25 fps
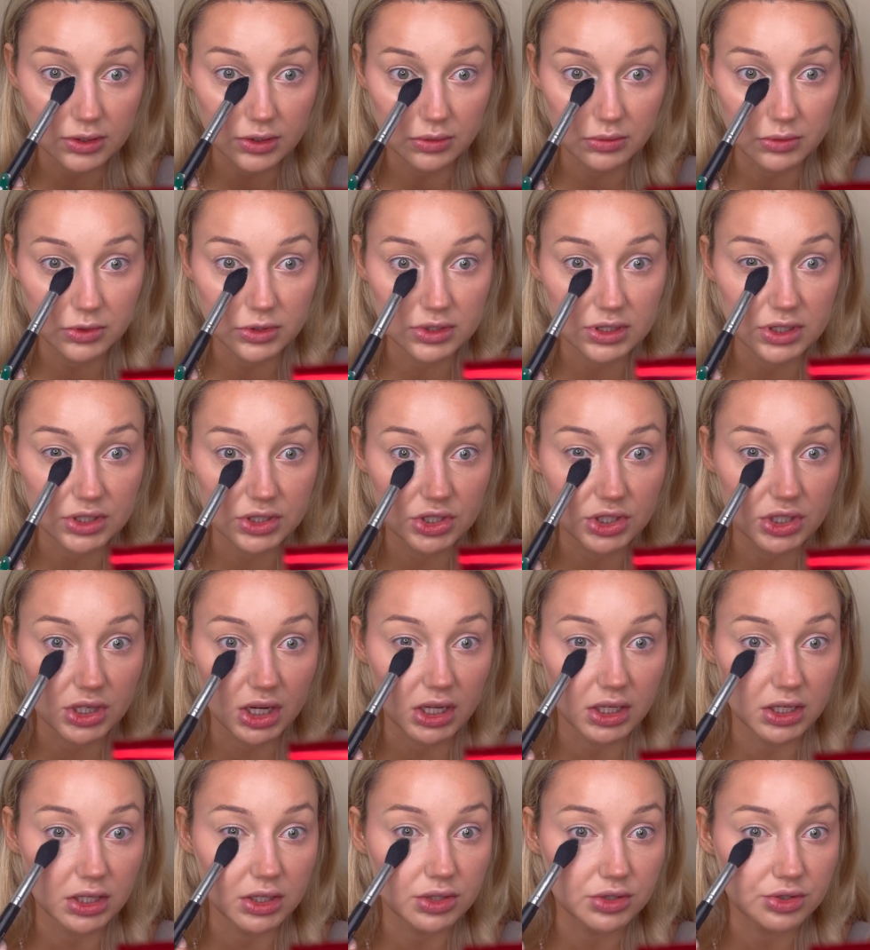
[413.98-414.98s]
I'm using
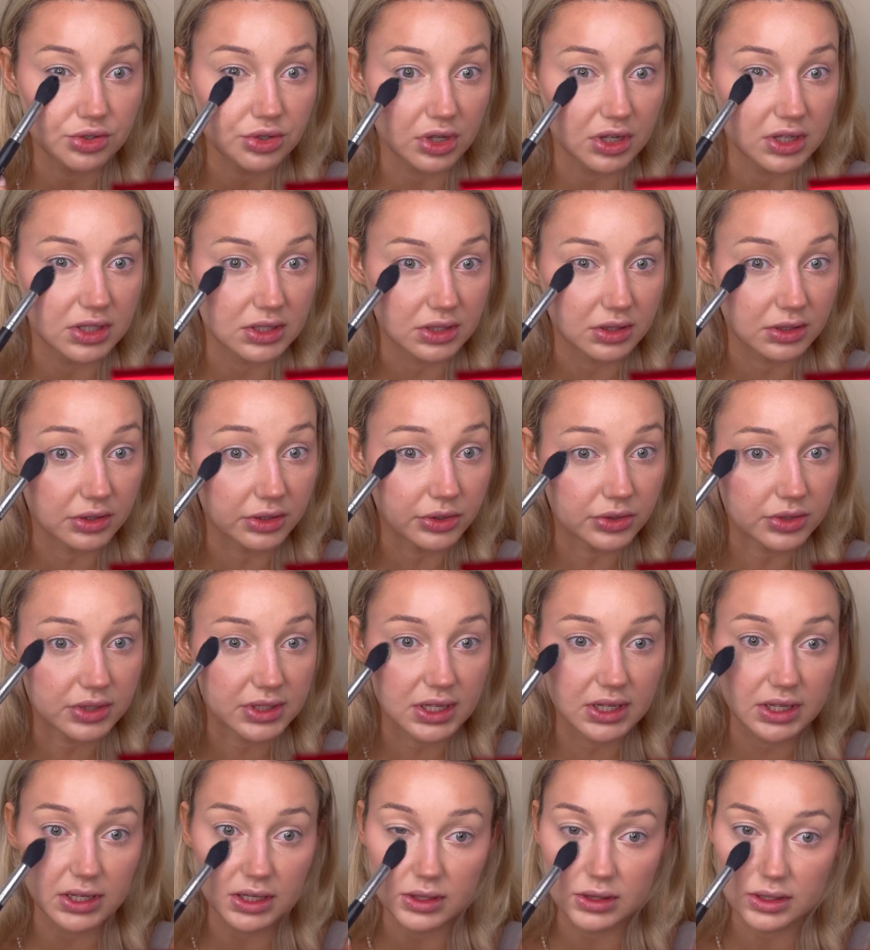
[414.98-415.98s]
shade
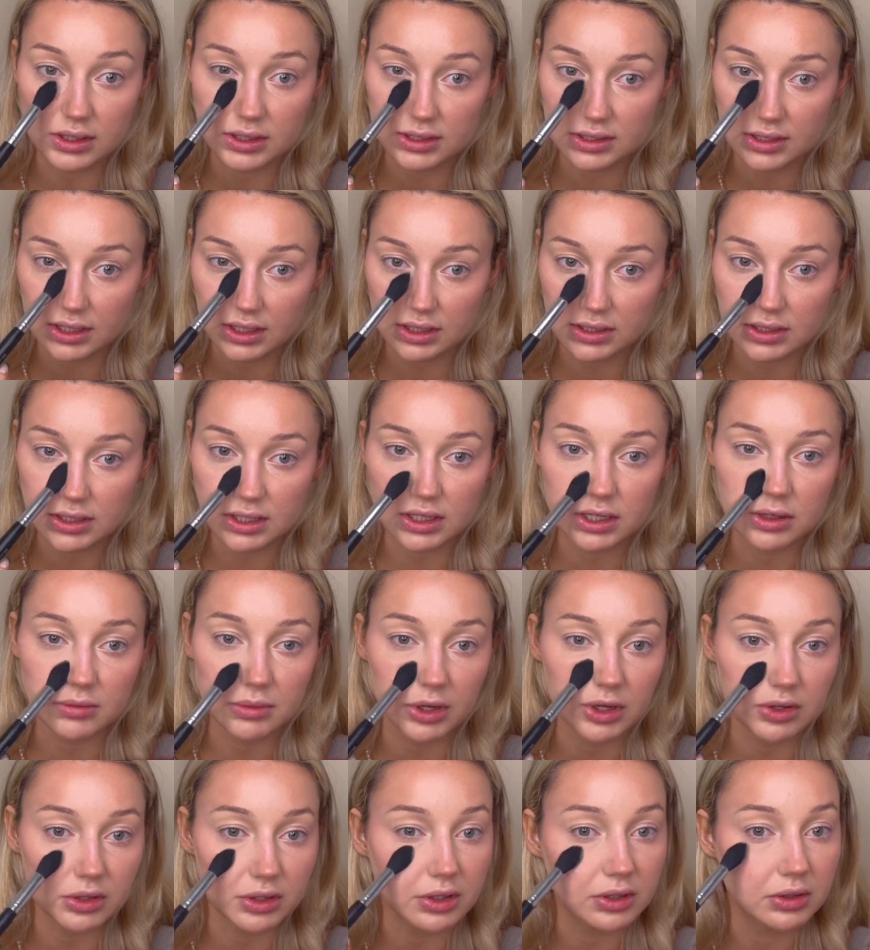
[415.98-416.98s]
Translucent in this Say setting
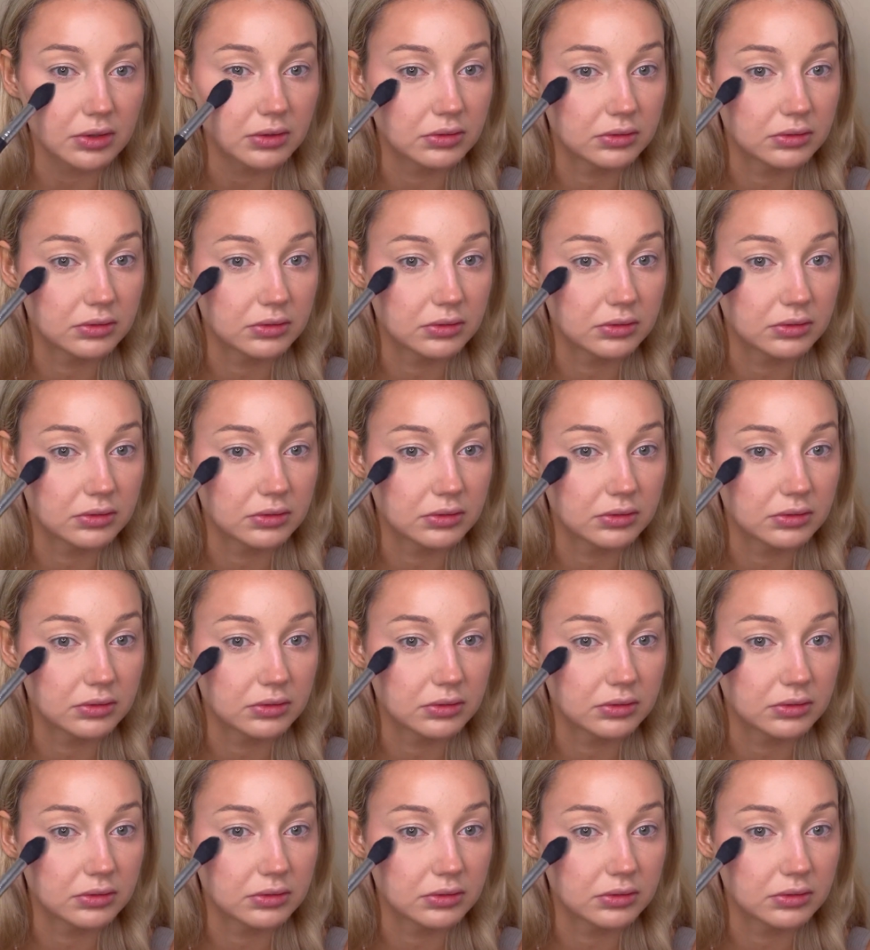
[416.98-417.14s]
powder.